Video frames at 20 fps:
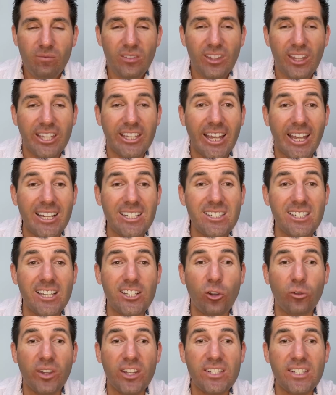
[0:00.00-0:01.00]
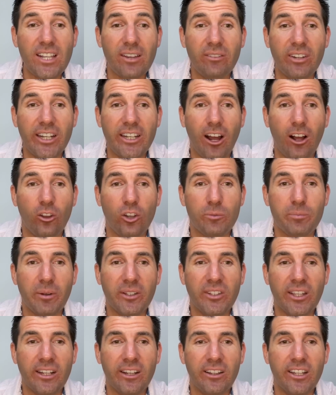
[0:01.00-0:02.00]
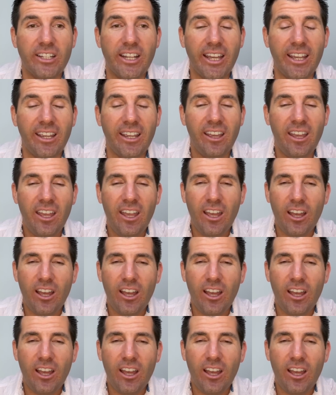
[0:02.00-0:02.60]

Yes, it's only $70, but at the end of the day,